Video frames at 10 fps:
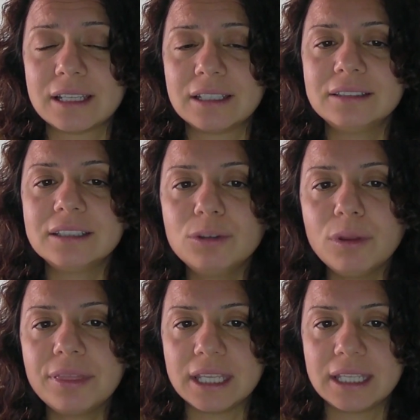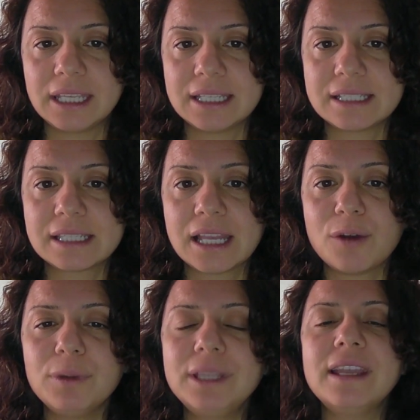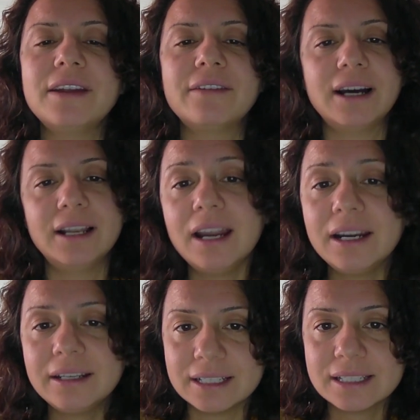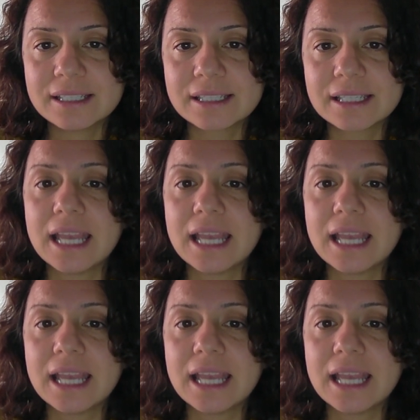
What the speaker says: The good thing is, with their alertness,